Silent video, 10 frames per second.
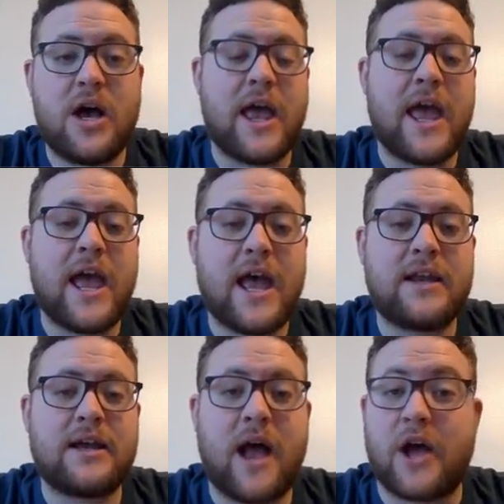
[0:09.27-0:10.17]

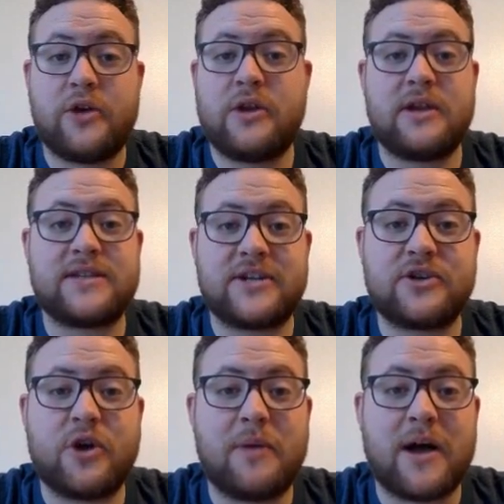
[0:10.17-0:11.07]
and how you can
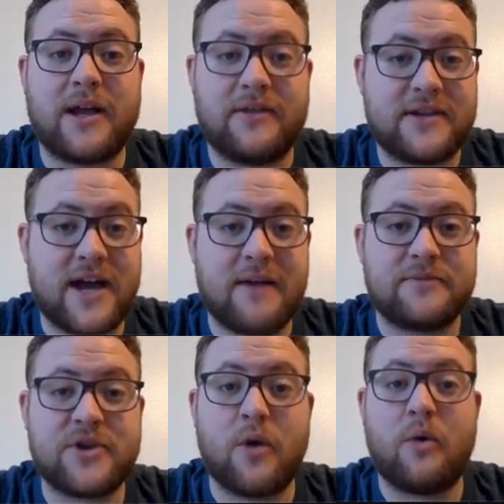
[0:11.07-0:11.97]
essentially go about getting the time.
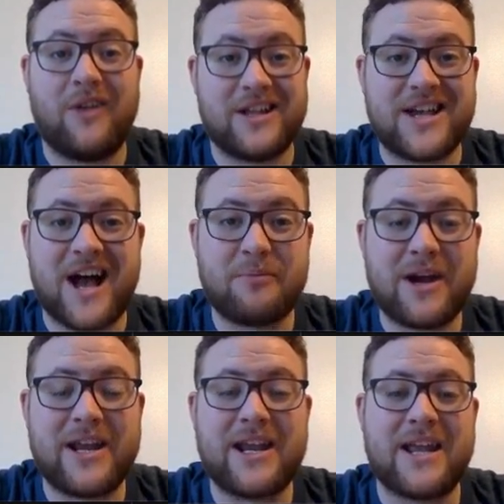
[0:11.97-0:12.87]
So let's hop
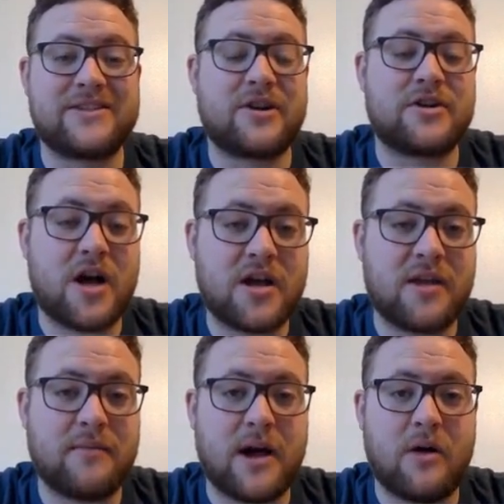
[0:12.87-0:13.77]
right in and start
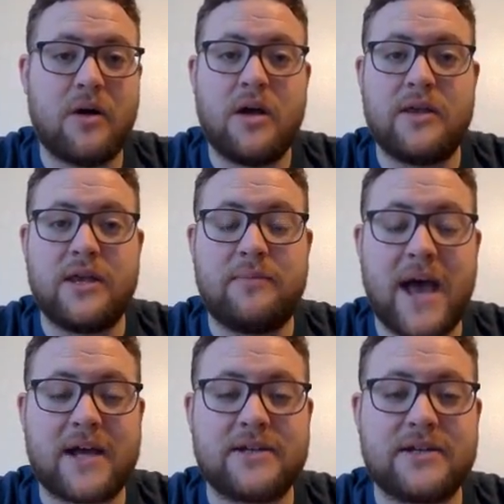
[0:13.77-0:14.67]
talking about the
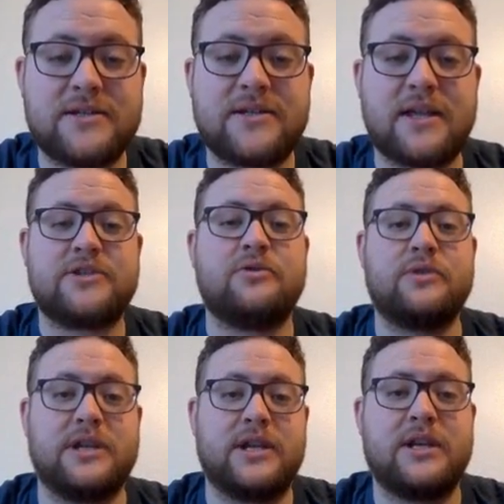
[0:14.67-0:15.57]
packages that you'll
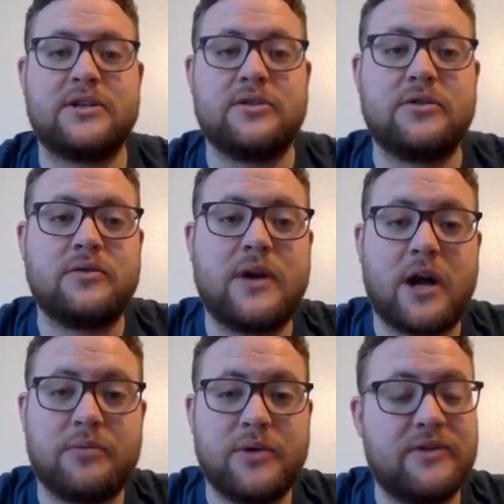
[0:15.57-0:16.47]
need to
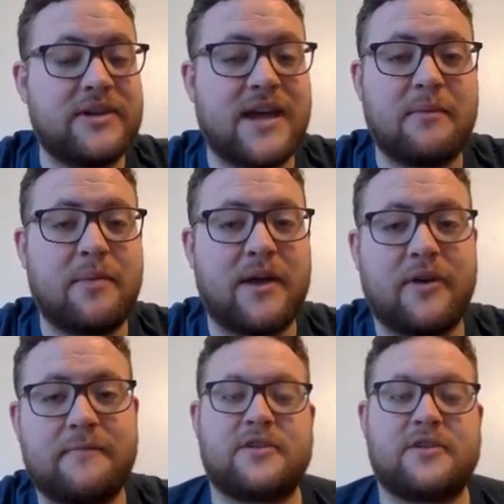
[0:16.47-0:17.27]
help you get the time in Python.